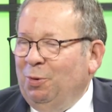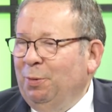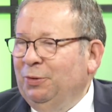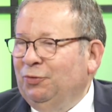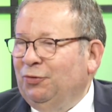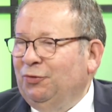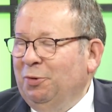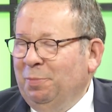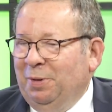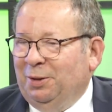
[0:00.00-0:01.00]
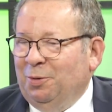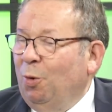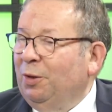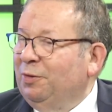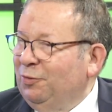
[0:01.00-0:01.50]
always assume that the
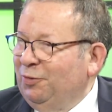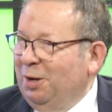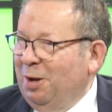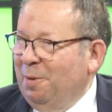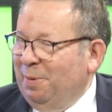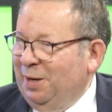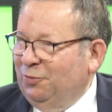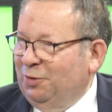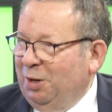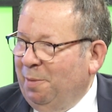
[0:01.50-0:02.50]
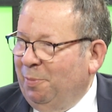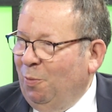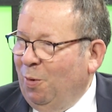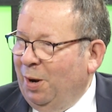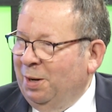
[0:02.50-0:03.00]
Walt Disney Company is the
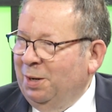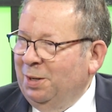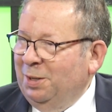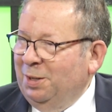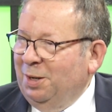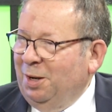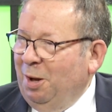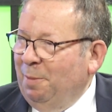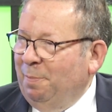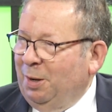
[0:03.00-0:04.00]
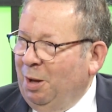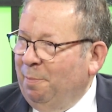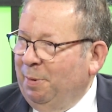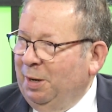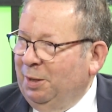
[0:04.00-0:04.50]
#1
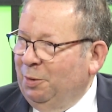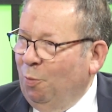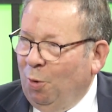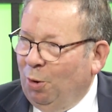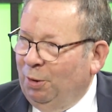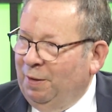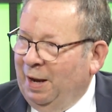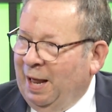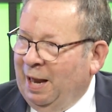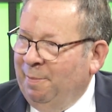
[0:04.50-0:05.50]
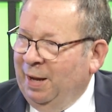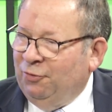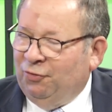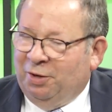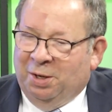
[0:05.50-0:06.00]
company in the world on
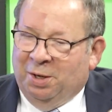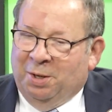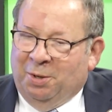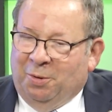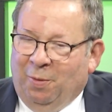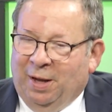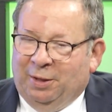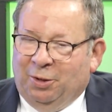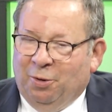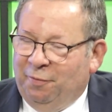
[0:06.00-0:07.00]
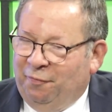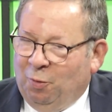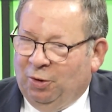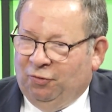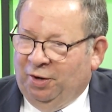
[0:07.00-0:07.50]
animation. We had the good
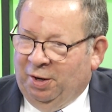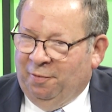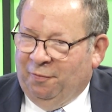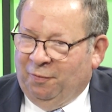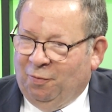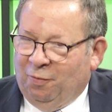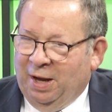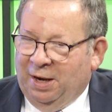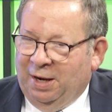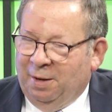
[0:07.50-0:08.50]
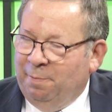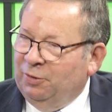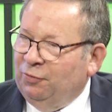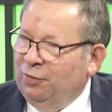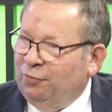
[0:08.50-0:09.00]
fortune of creating a
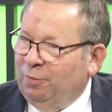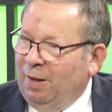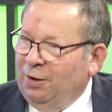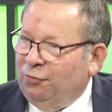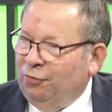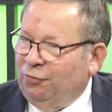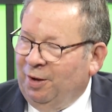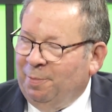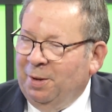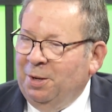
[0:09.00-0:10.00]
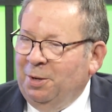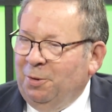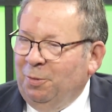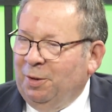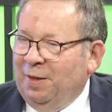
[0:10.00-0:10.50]
business relationship
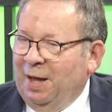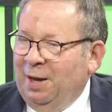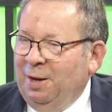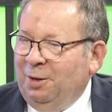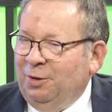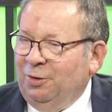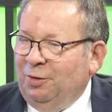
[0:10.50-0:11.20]
with a